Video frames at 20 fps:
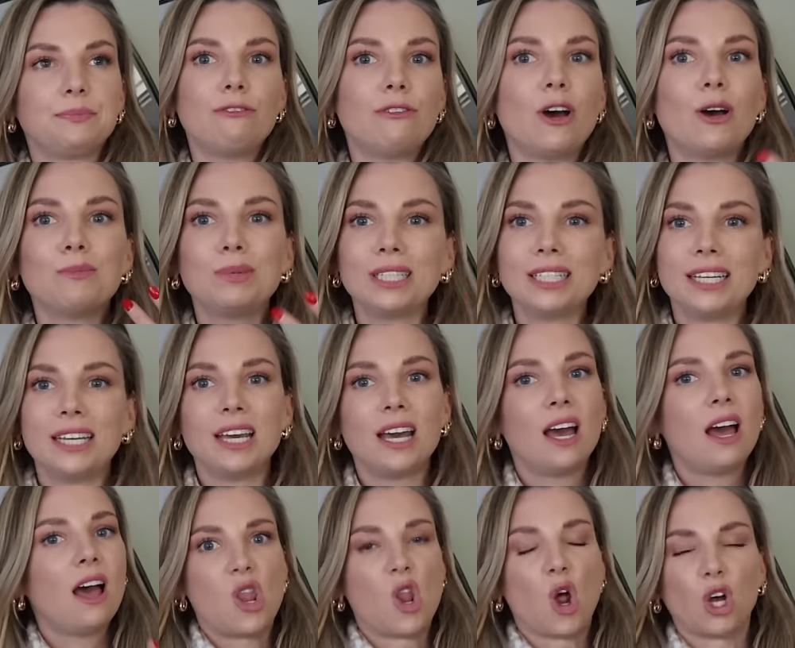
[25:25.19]
Verbally,
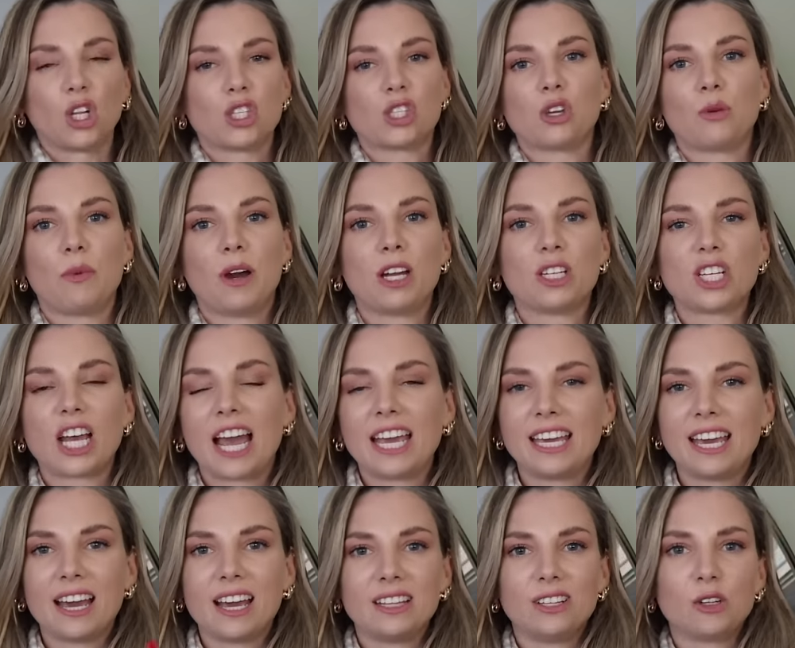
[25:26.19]
not so much. I
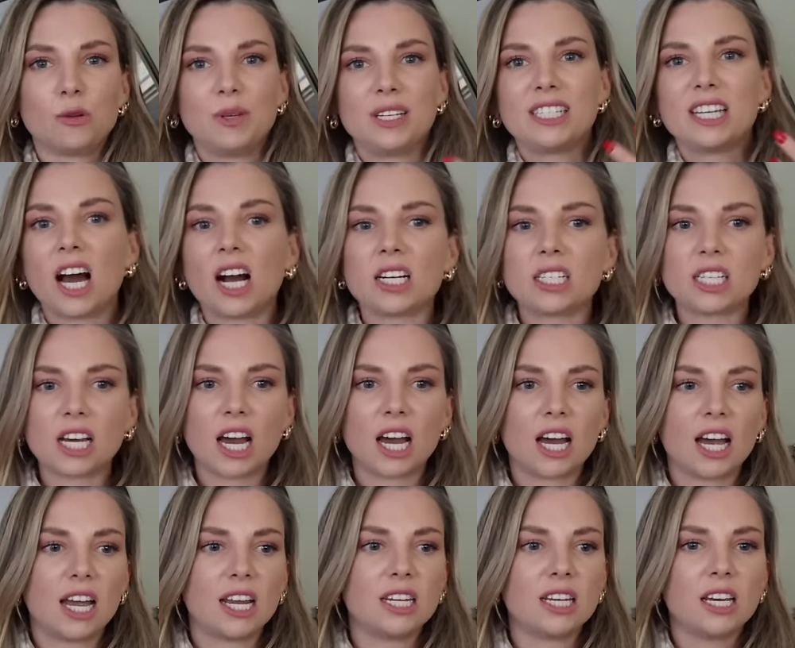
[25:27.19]
get a little bit
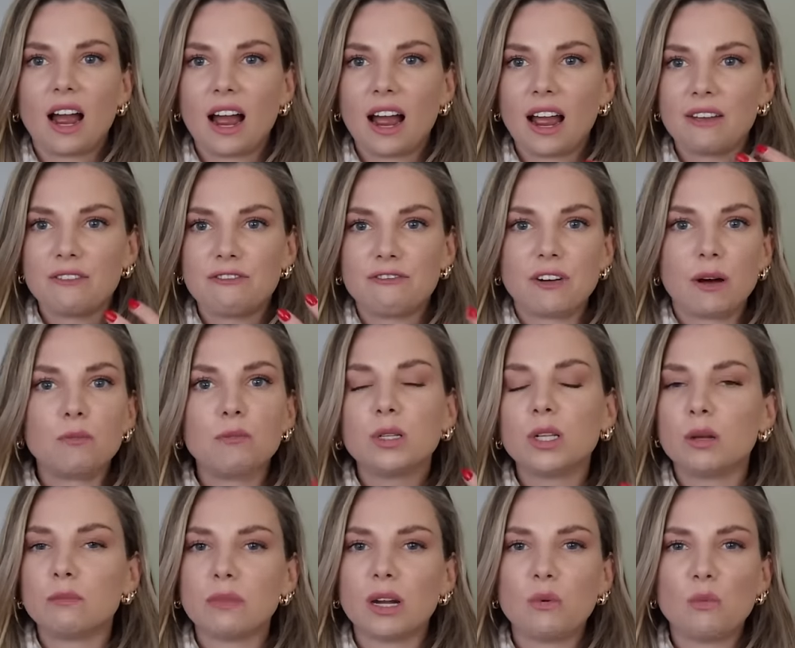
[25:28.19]
tongue-tied, I fumble
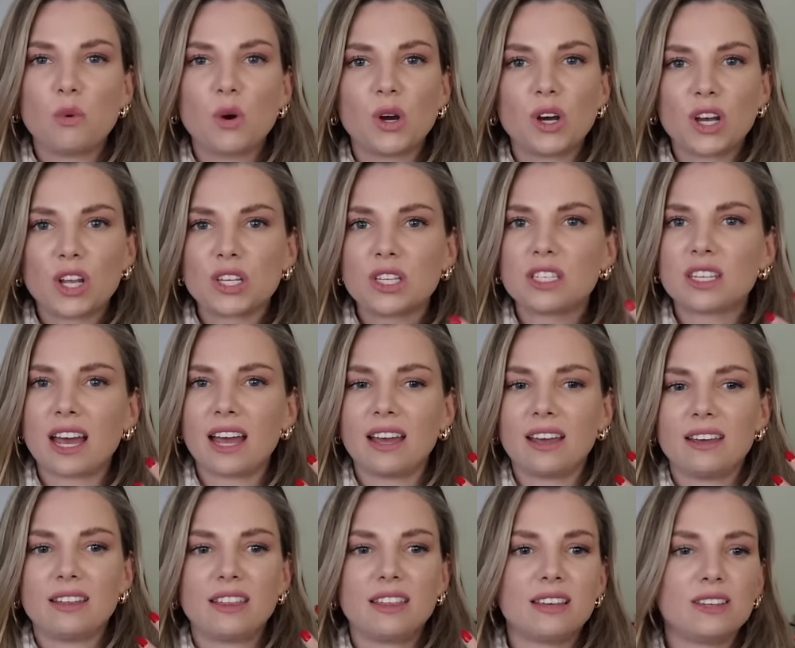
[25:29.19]
on my words,
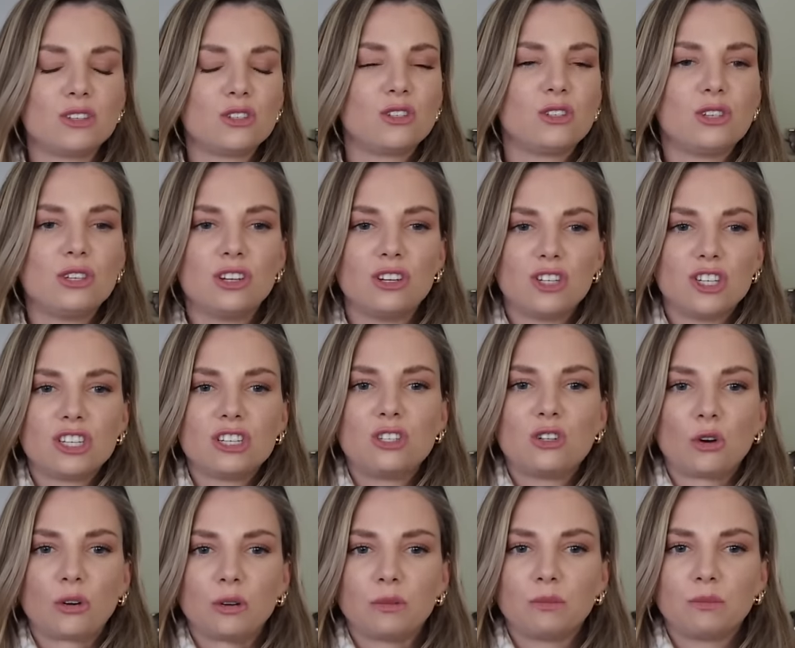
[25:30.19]
things just
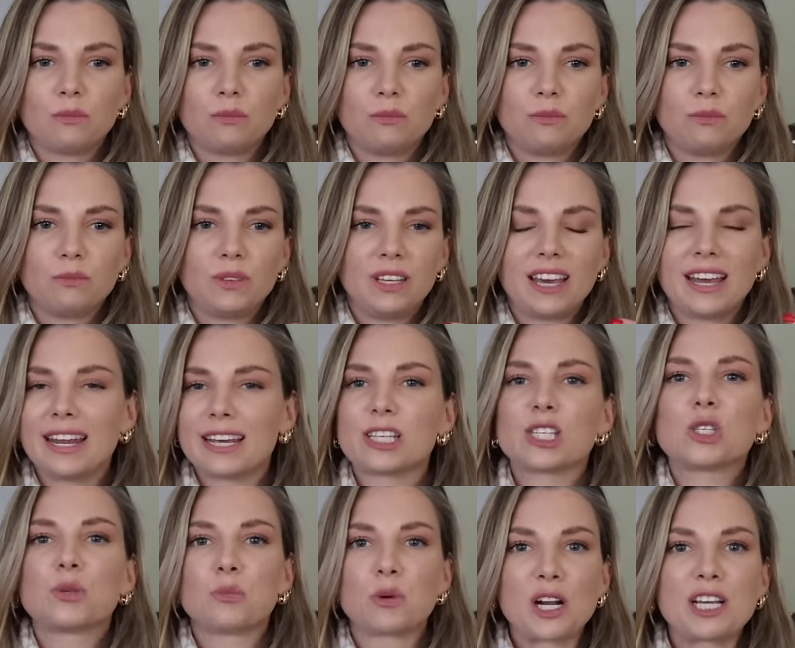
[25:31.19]
don't get
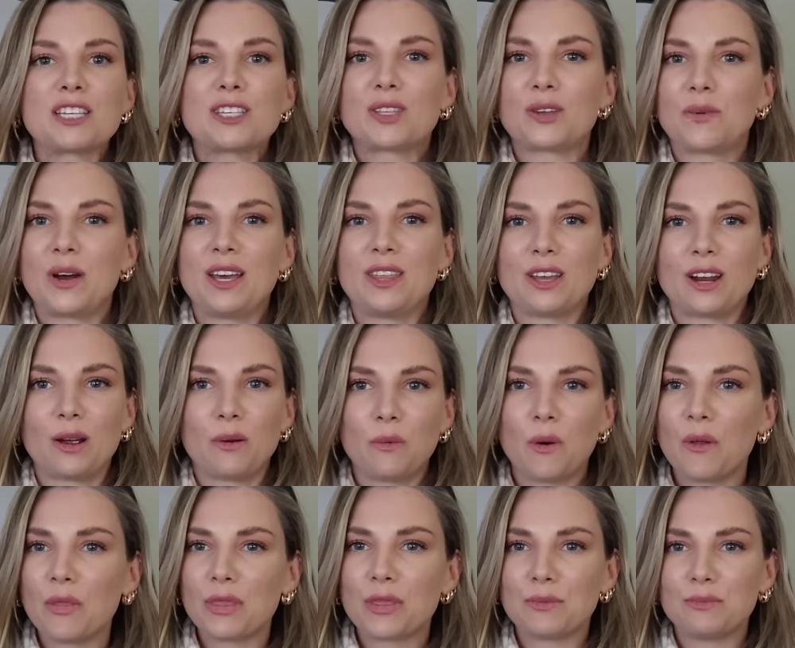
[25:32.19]
expressed the way that I
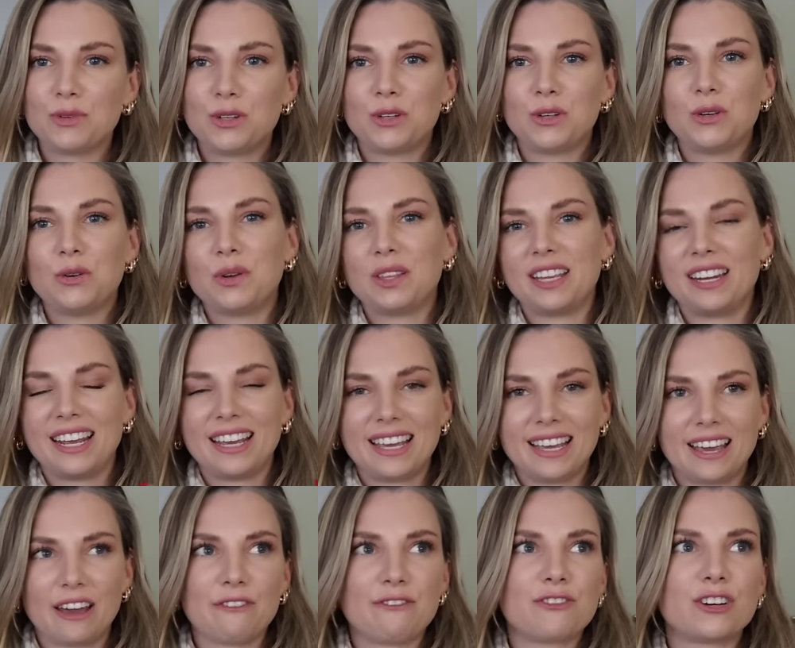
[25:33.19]
want them to, and then I
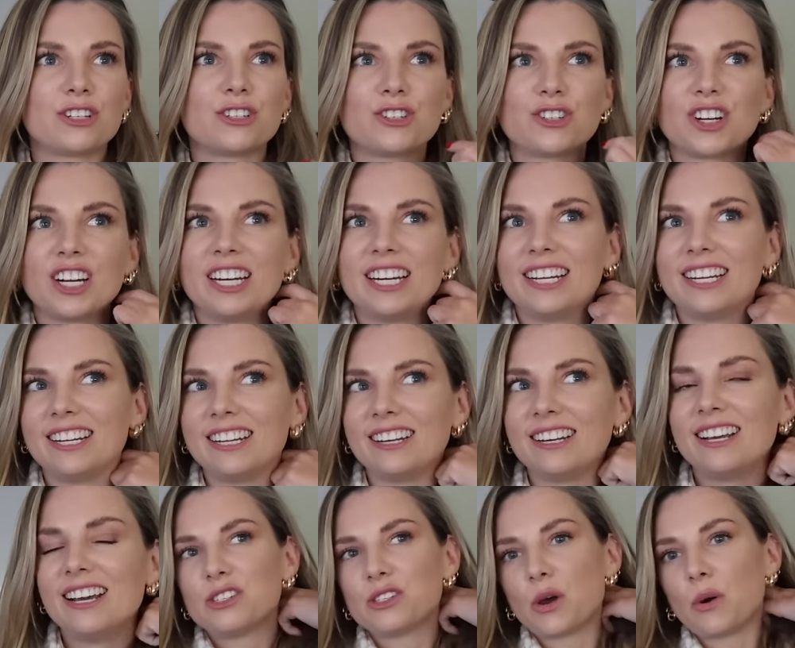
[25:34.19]
can get frustrated. And
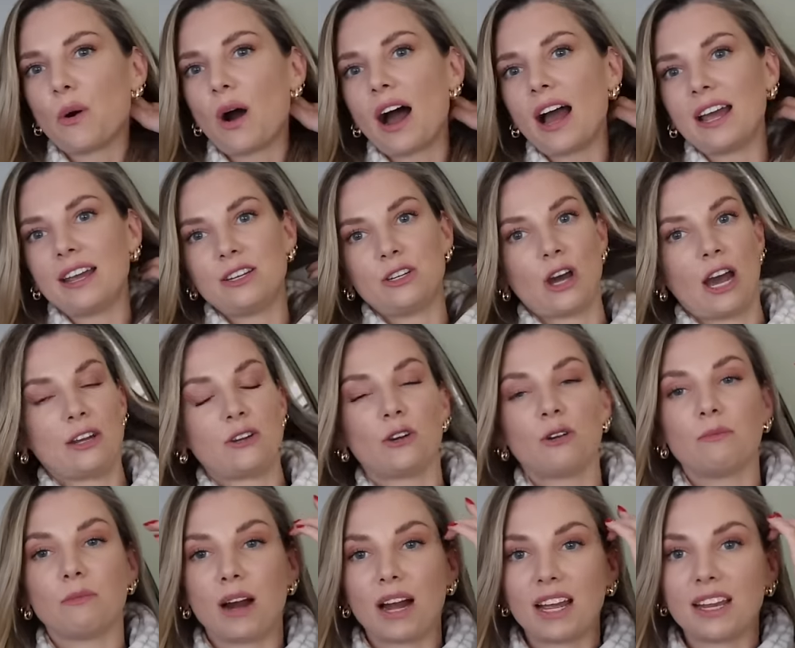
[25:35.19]
so I
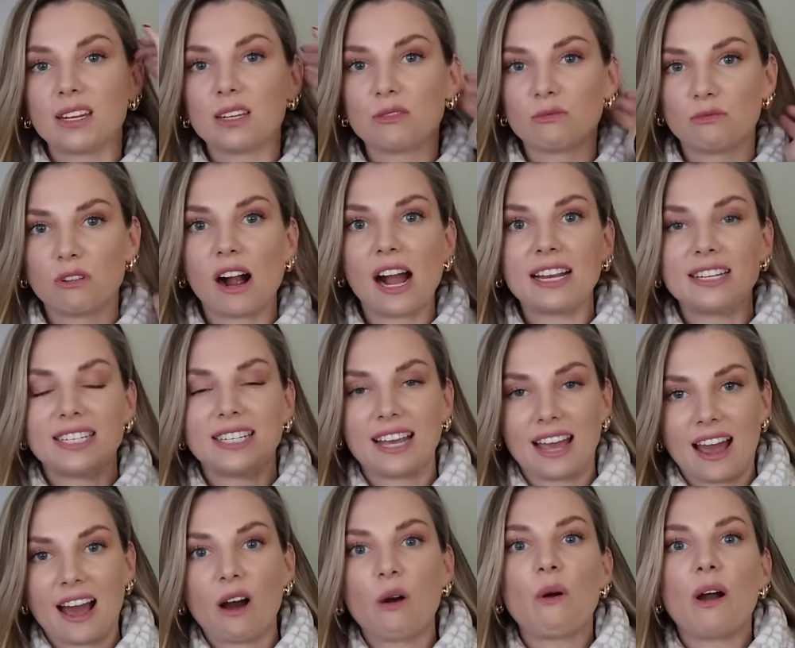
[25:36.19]
don't mind writing
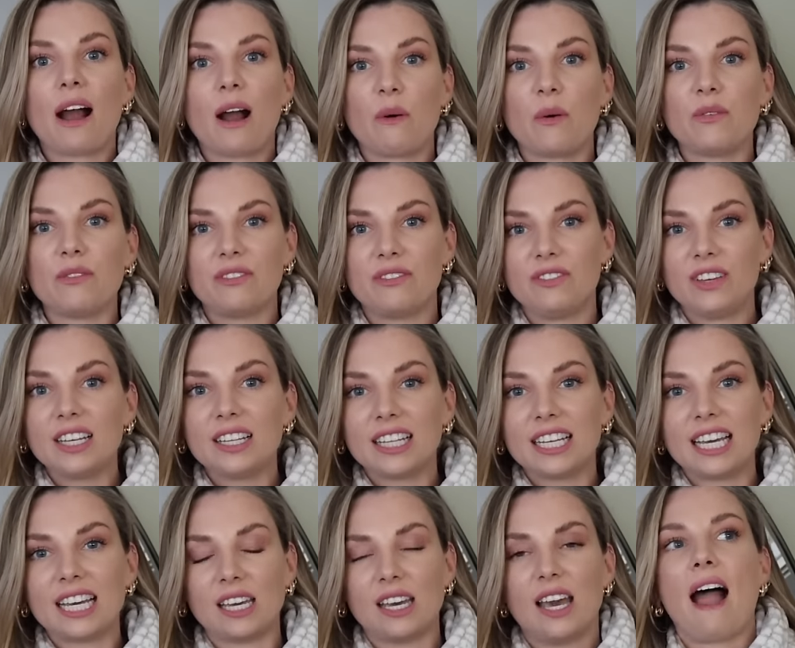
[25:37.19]
out how I'm
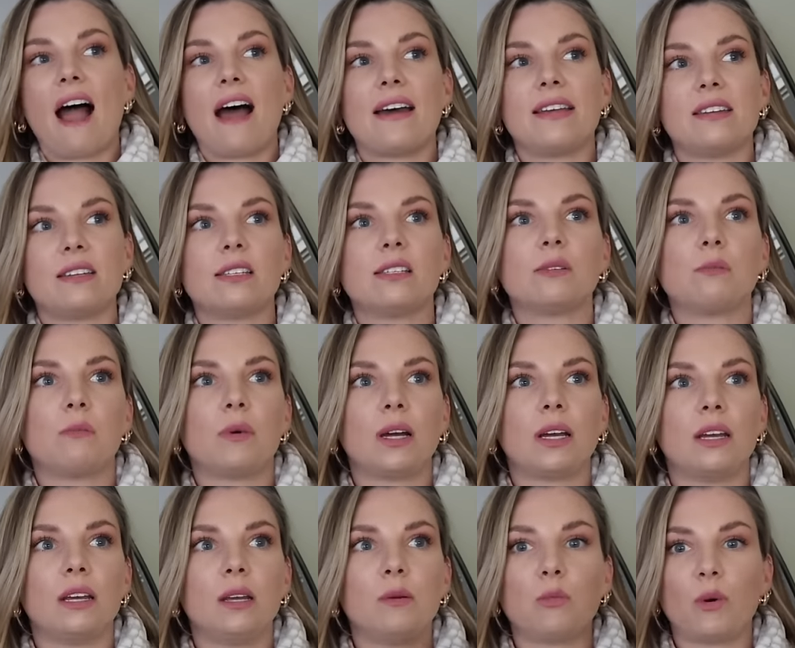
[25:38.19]
feeling, and
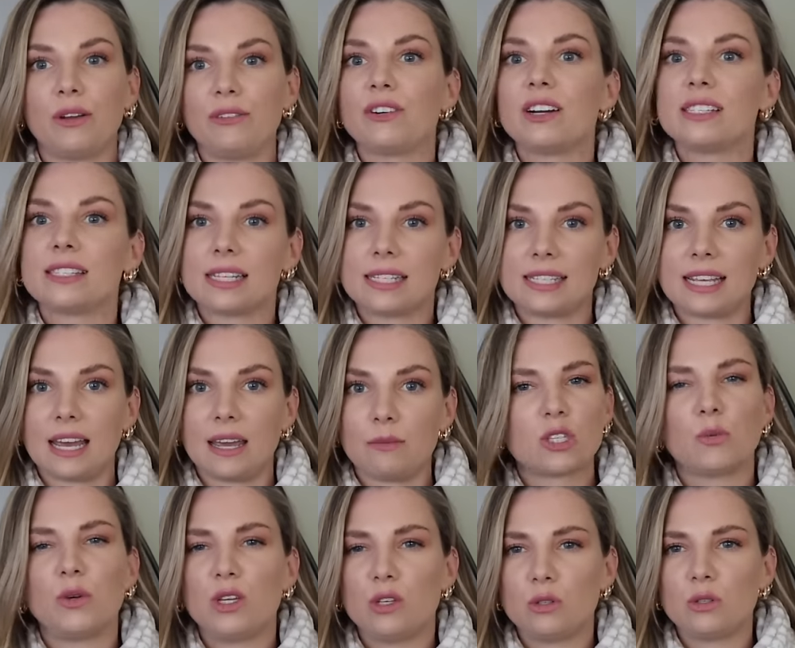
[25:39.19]
my boyfriend's the same.
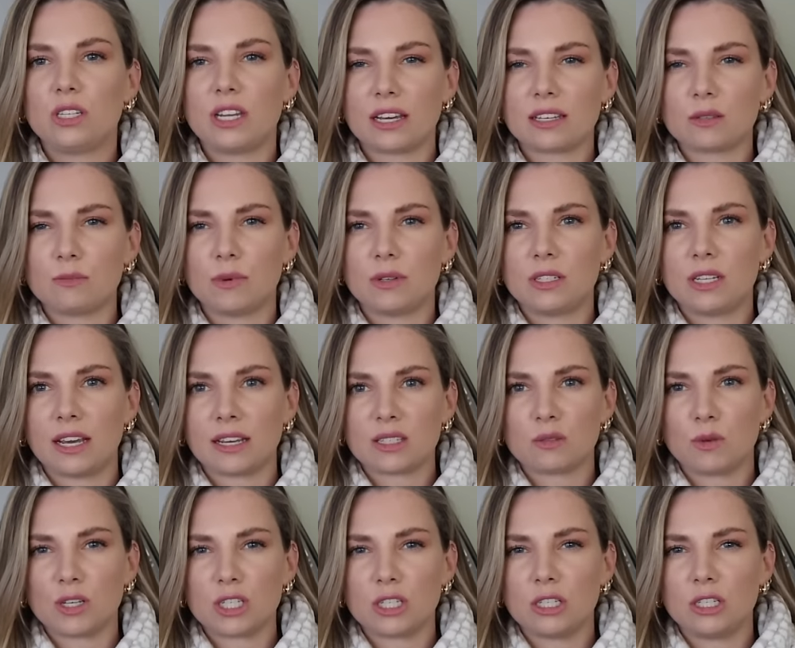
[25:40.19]
So we use
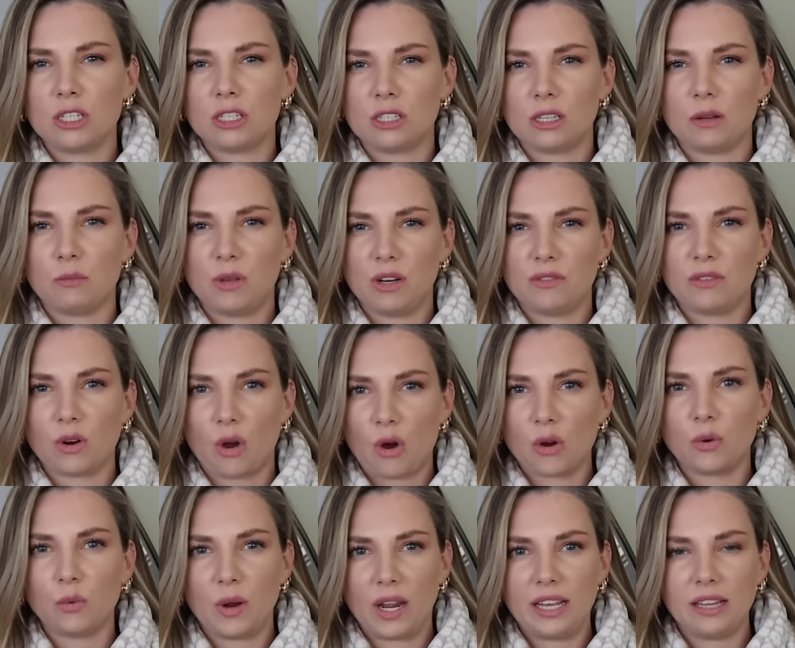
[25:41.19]
text messages in a bit of an
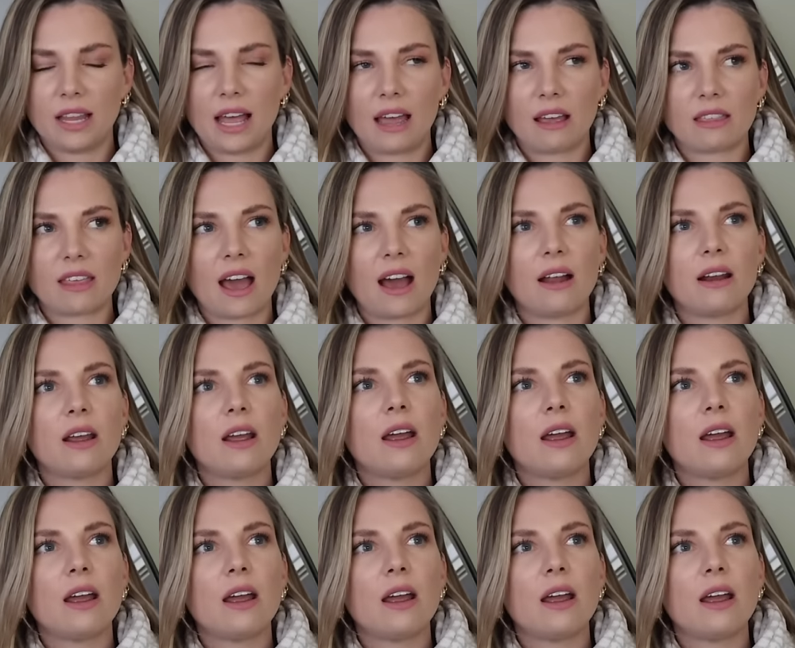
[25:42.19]
odd way like that.